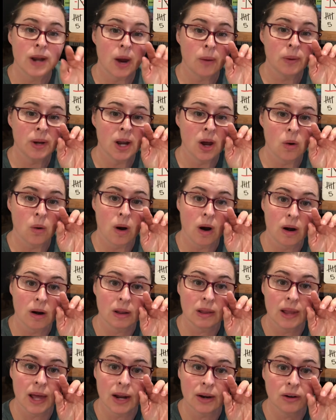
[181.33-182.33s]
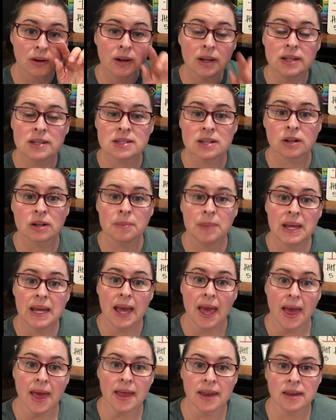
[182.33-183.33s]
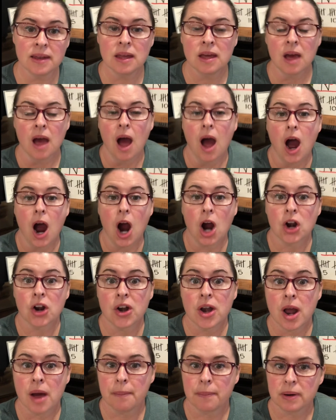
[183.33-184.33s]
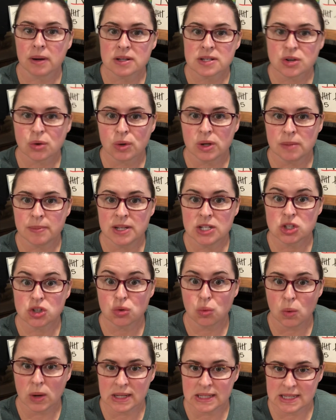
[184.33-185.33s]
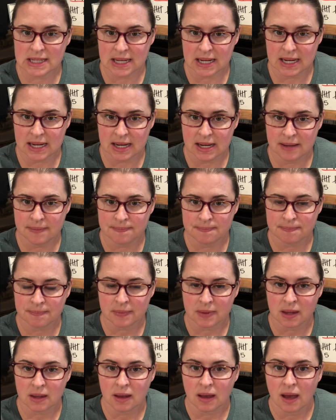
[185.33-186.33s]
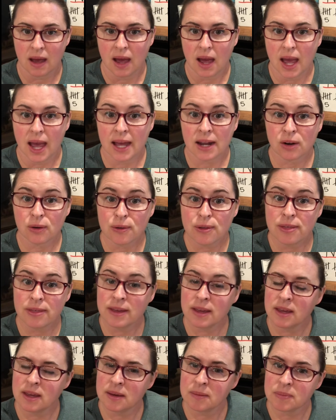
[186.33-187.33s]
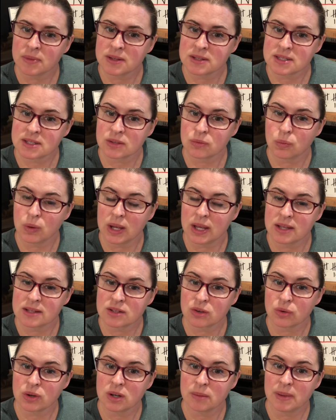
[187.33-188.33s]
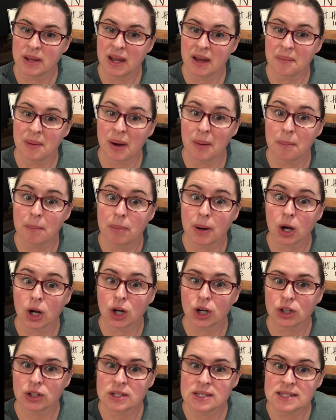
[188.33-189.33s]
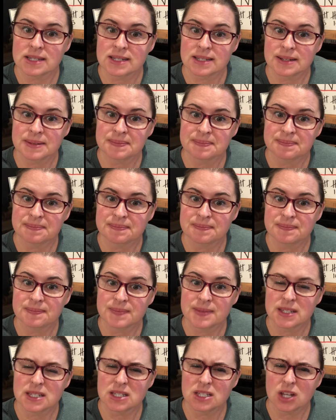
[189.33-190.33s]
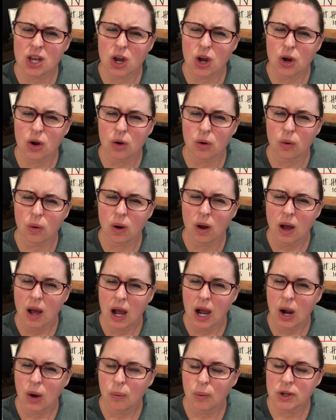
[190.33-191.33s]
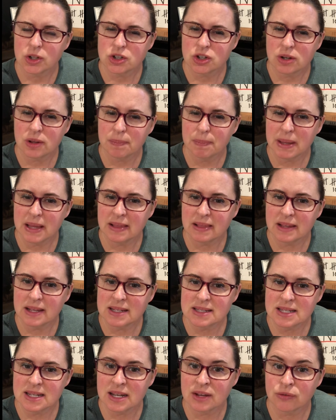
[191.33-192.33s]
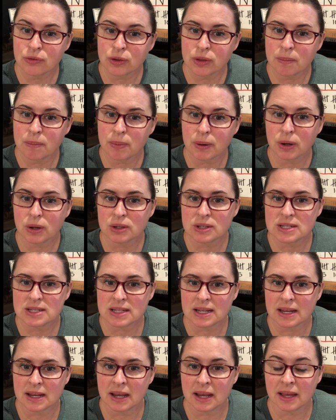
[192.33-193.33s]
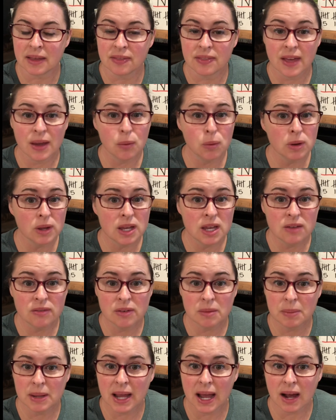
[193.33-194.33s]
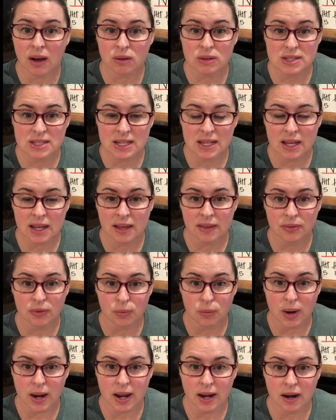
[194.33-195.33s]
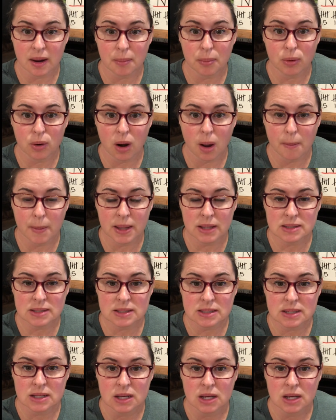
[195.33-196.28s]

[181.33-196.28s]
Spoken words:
we know our letter is going to be N, our number is going to be 20, and our theme this week is going to be about birds. So I want you to be listening for the birds singing. They will even be out singing in the rain, I promise.